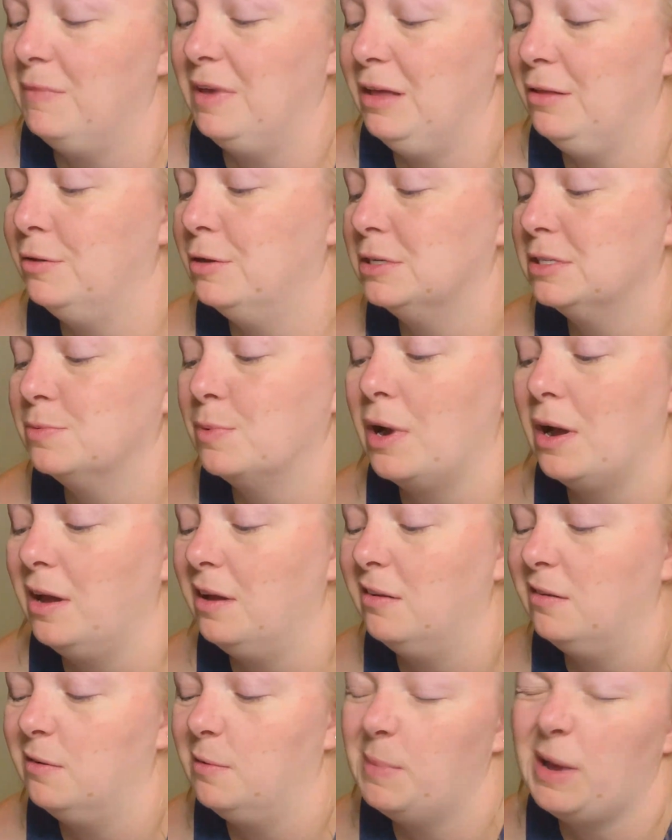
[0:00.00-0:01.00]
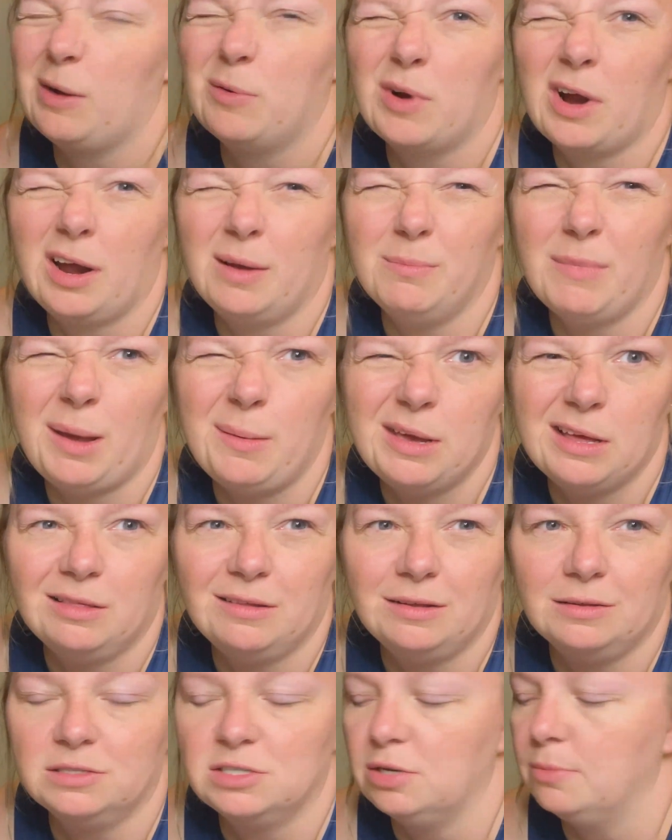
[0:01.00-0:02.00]
It looks right, about right. Maybe a
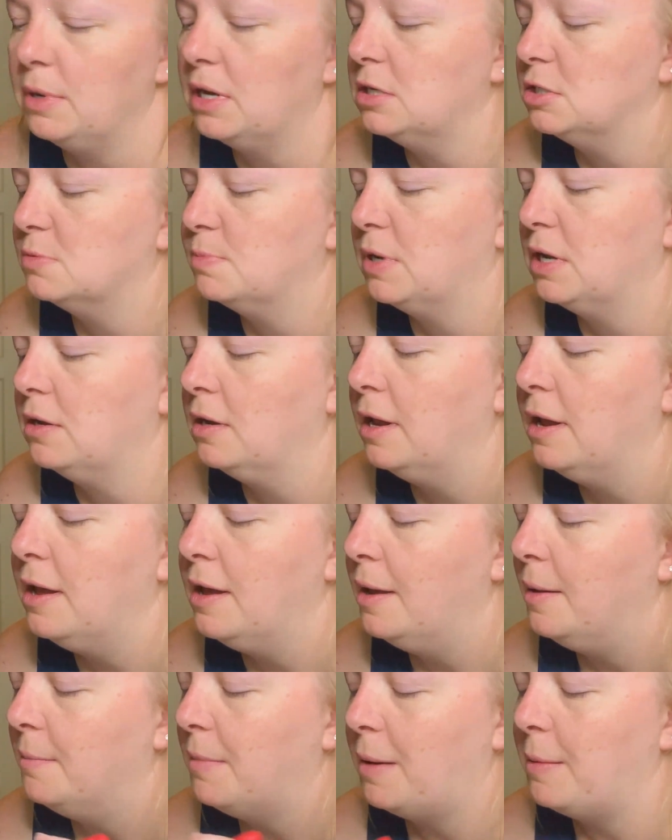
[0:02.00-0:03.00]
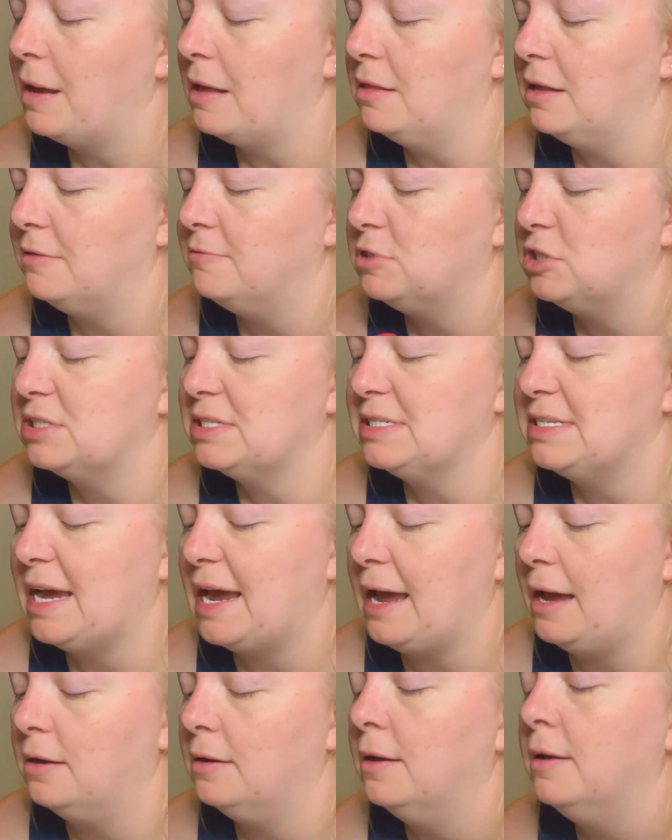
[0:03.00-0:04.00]
little too much, but maybe I'll leave just a
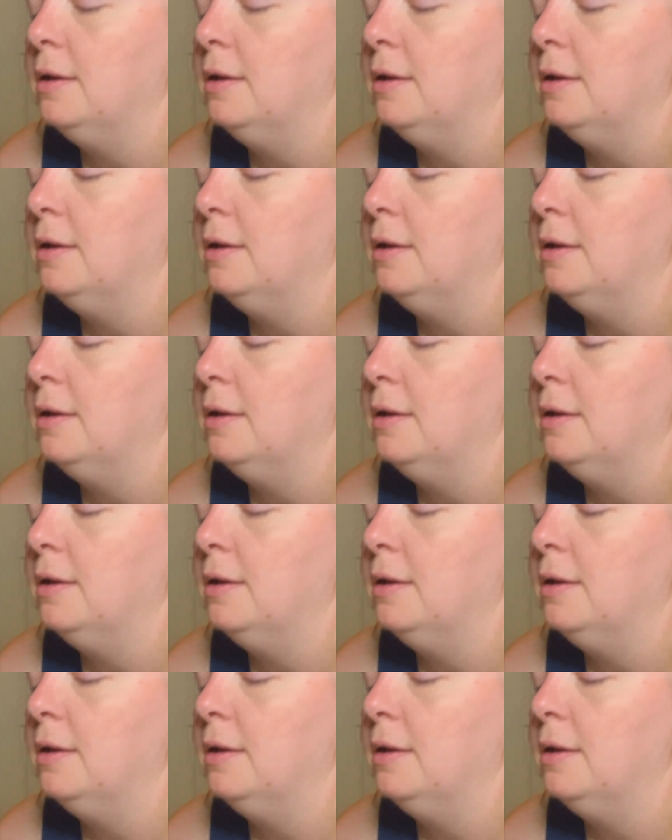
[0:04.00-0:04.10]
tad.